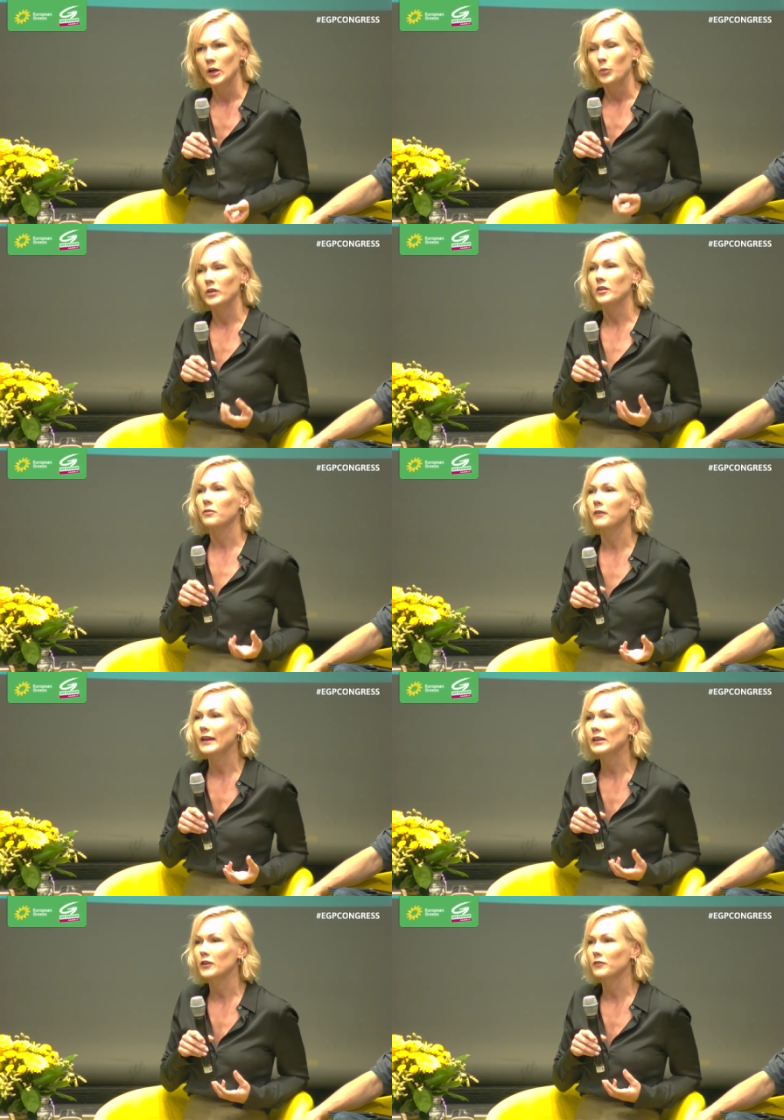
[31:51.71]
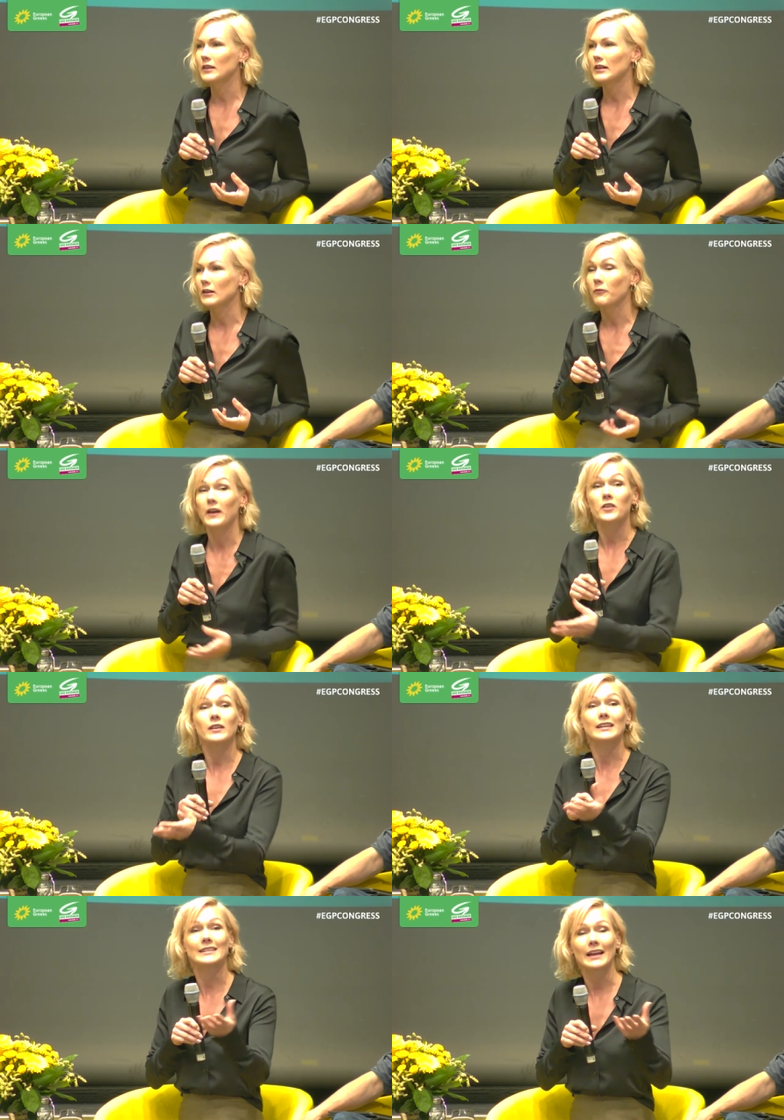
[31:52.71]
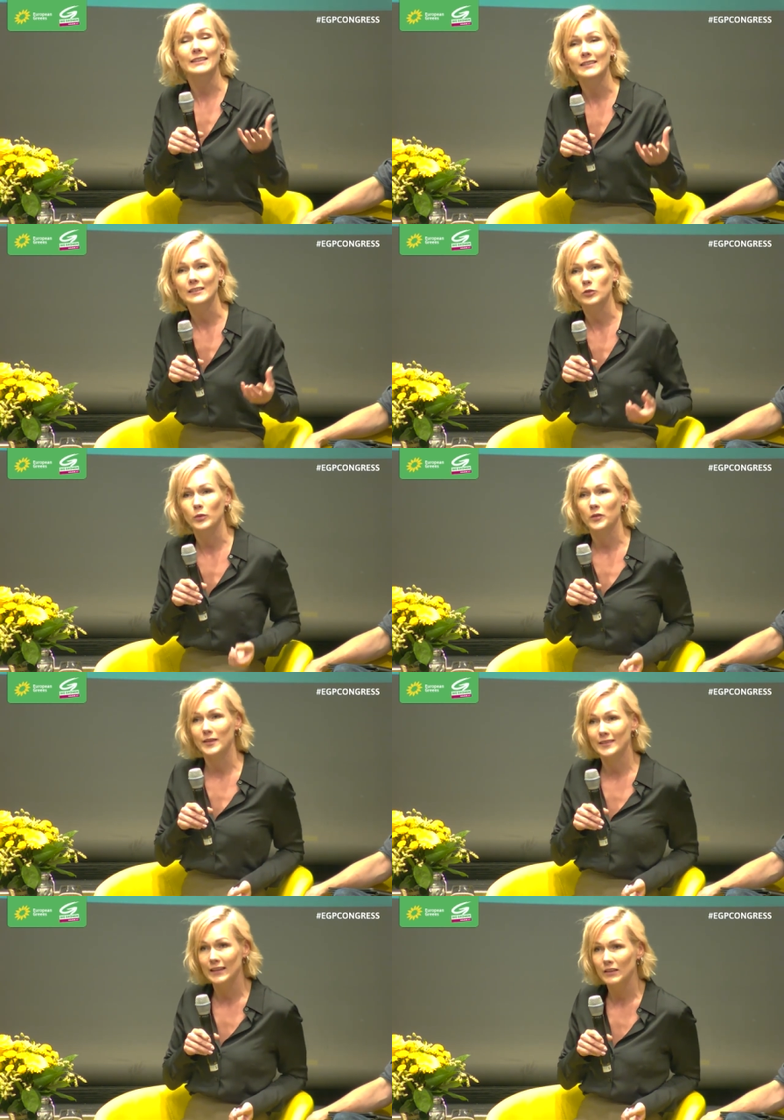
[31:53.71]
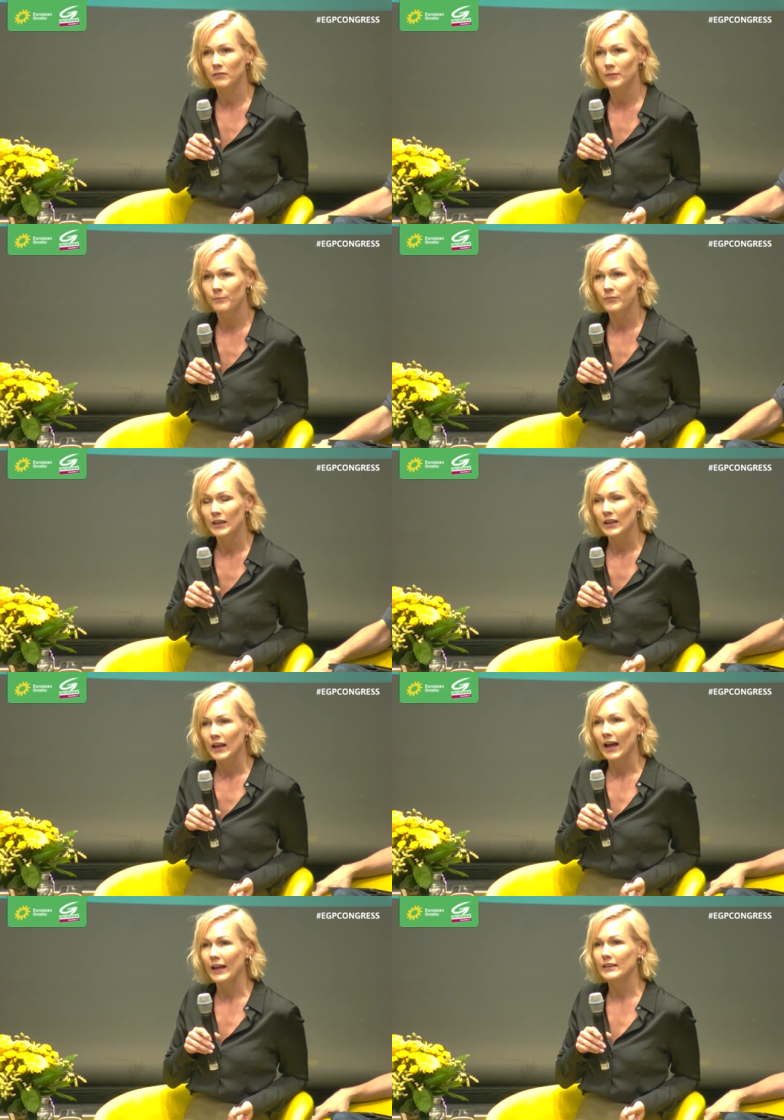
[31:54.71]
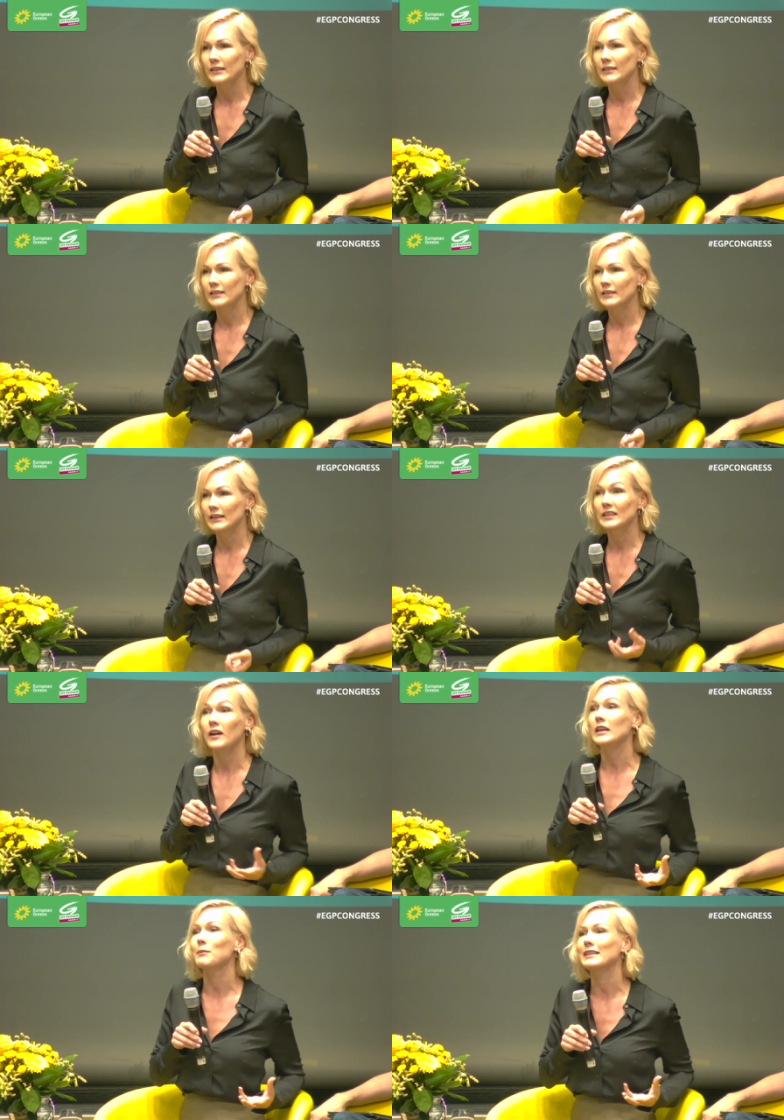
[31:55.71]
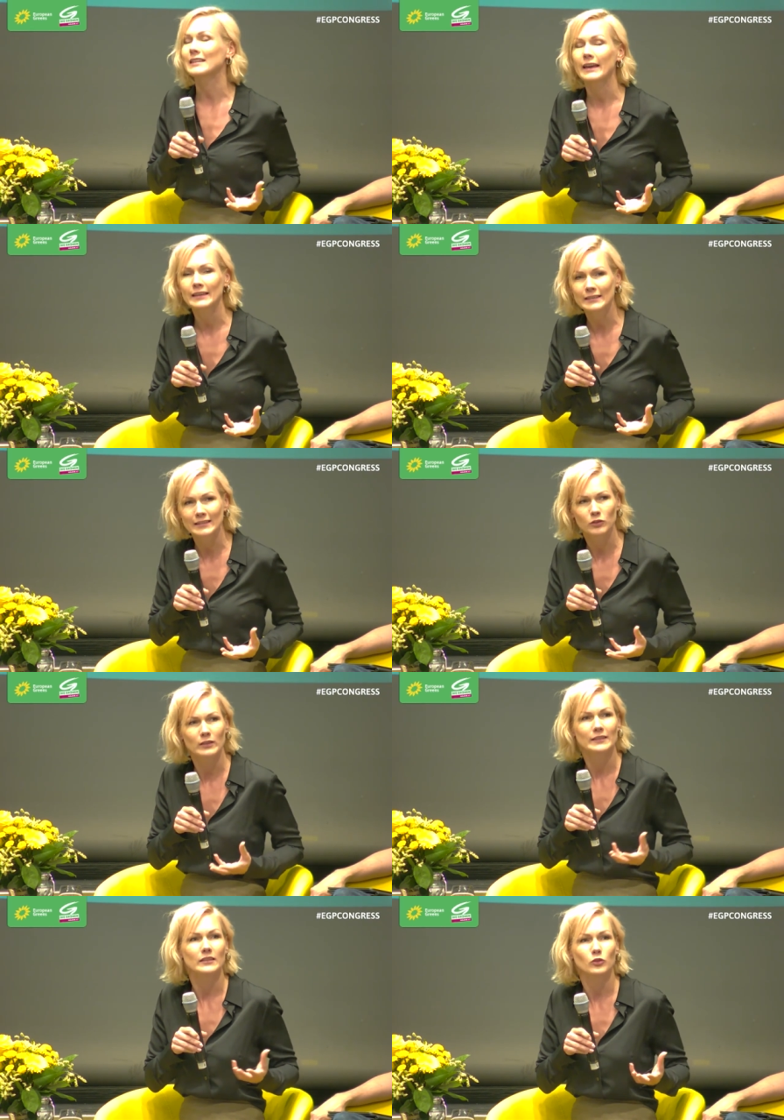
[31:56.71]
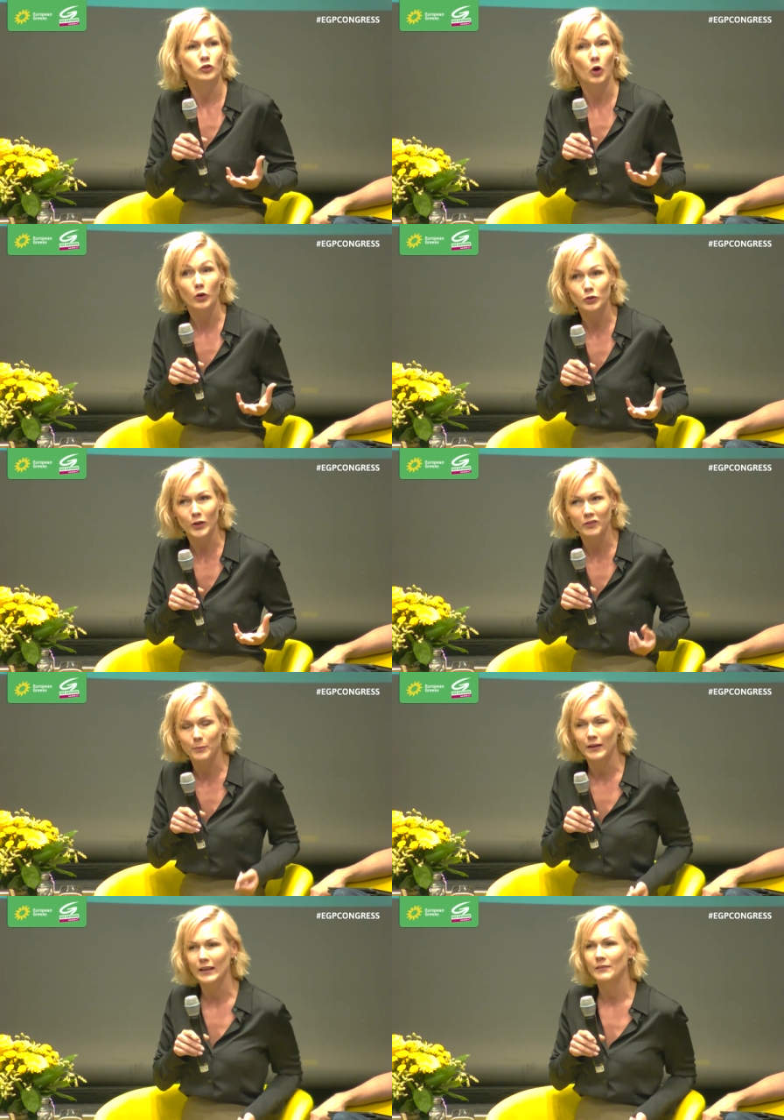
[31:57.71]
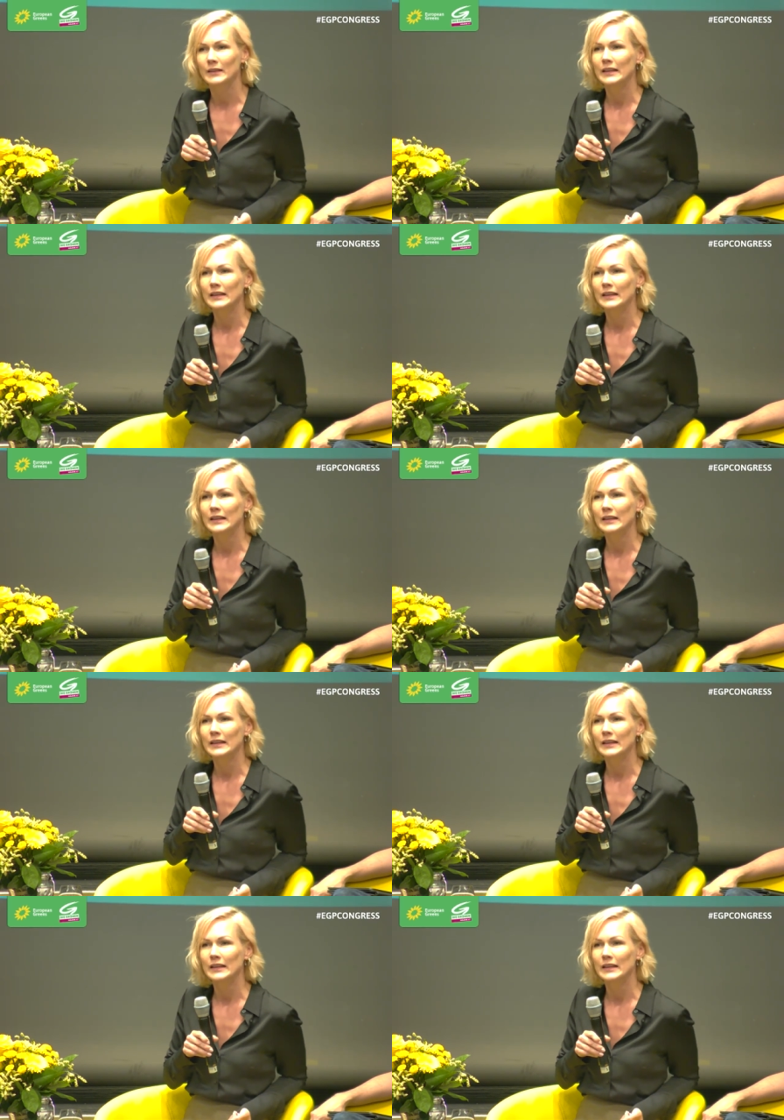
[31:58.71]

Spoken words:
We are afraid of the various answers we receive and the time it takes to talk to everybody.